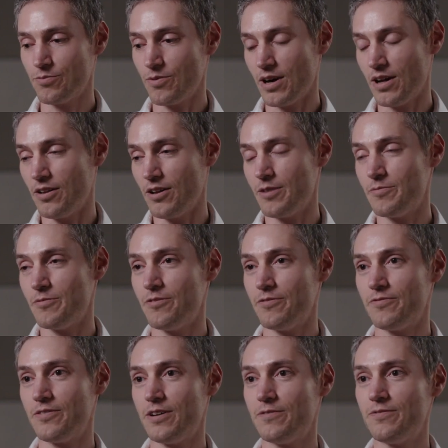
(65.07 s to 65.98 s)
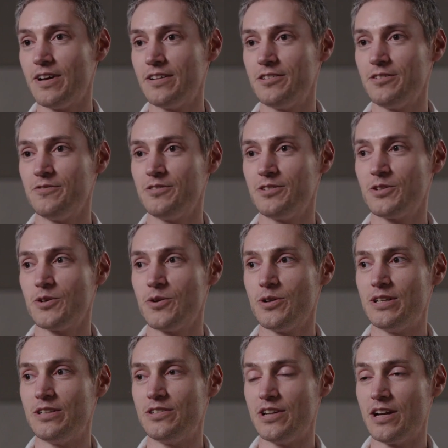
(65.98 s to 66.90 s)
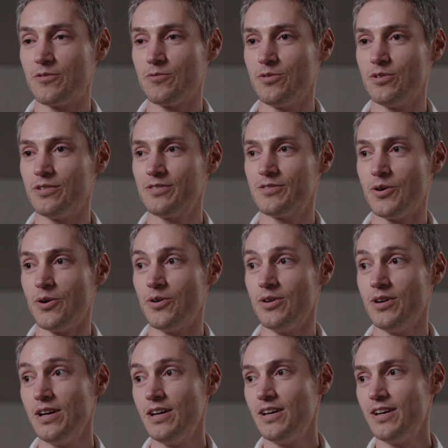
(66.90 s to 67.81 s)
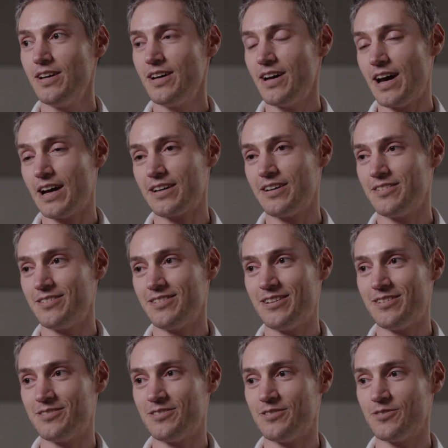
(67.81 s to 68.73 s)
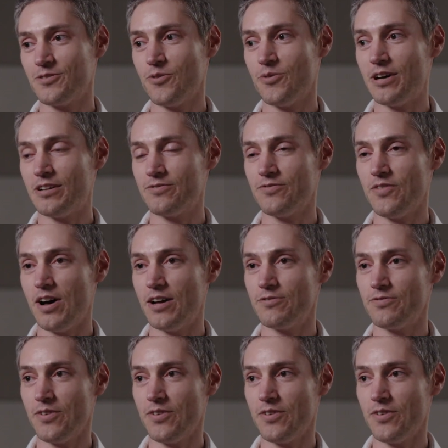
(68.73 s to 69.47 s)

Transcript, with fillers: well, I'm an offensive security generalist, so hacking things is always fun.